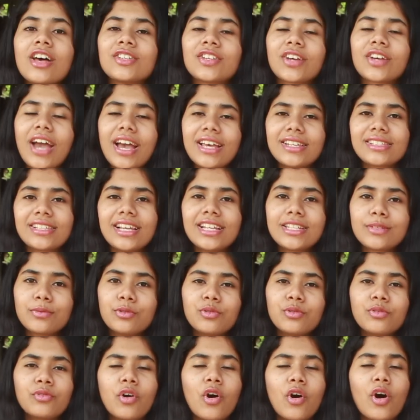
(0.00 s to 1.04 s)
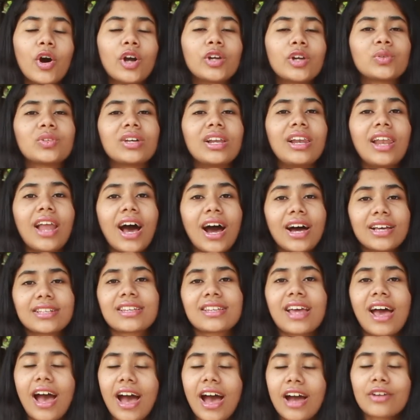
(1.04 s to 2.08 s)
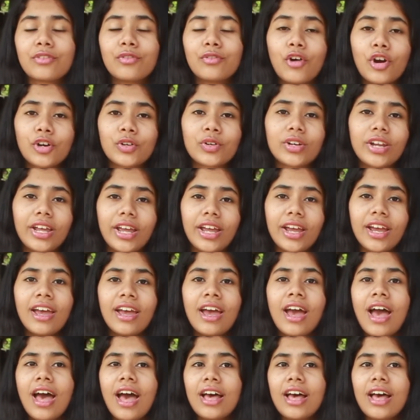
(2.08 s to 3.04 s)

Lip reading: So guys, let's move on to the last hack for today.